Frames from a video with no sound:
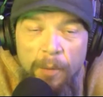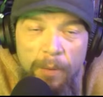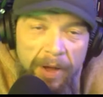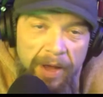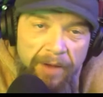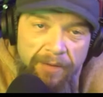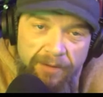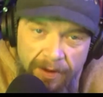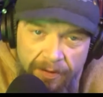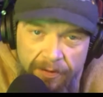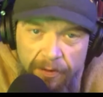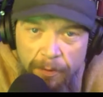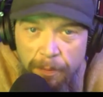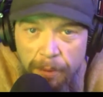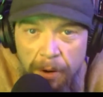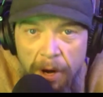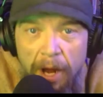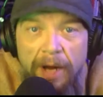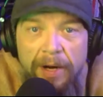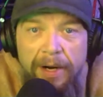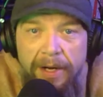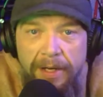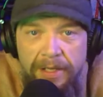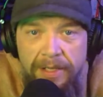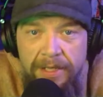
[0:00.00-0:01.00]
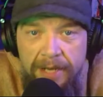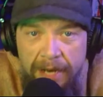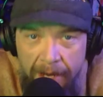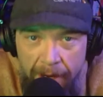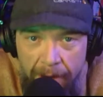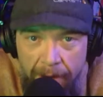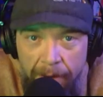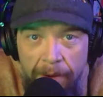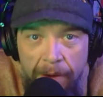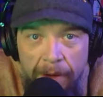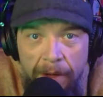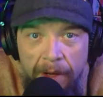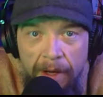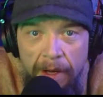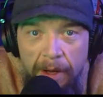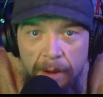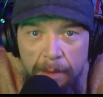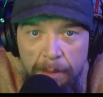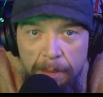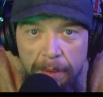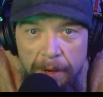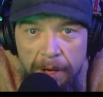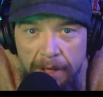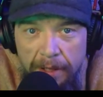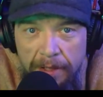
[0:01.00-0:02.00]
We have different products now,
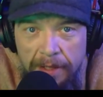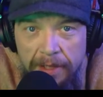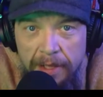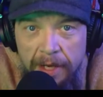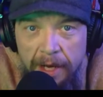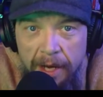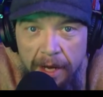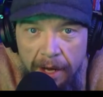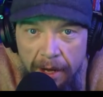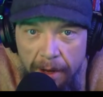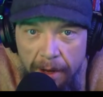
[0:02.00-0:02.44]
but,